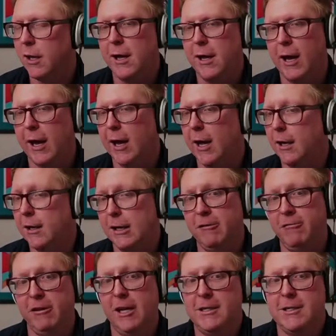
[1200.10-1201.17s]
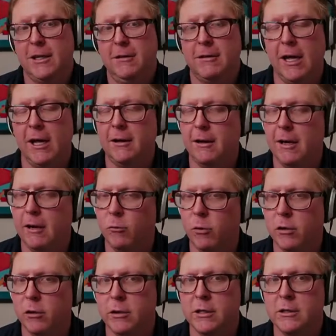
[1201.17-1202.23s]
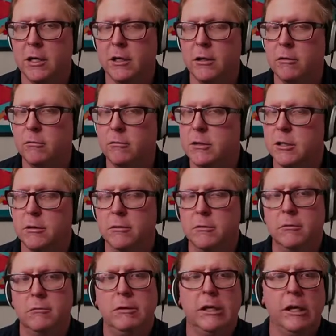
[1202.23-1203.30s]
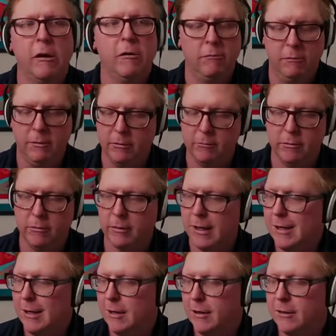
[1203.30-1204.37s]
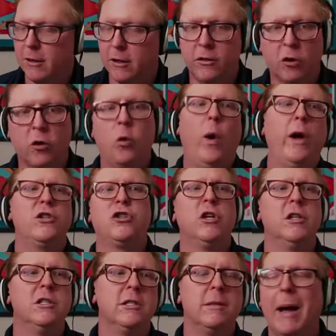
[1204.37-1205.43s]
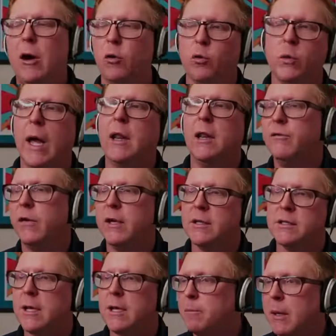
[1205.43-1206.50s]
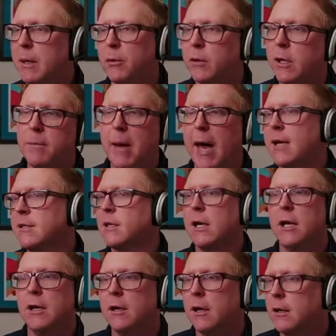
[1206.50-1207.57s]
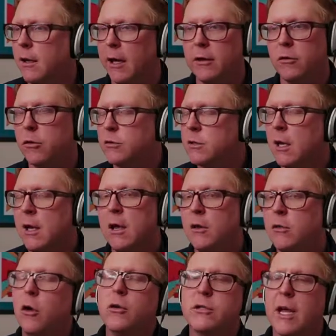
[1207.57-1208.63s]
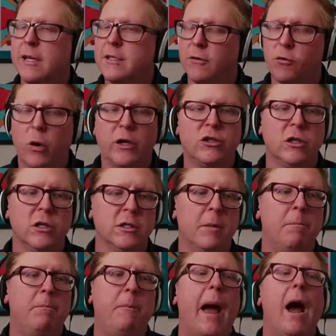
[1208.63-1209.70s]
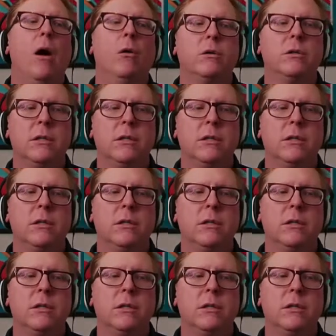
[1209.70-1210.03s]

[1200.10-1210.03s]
and if it isn't then it will continue to you know it will the, the questions about relevance that people keep asking and like those those kinds of questions about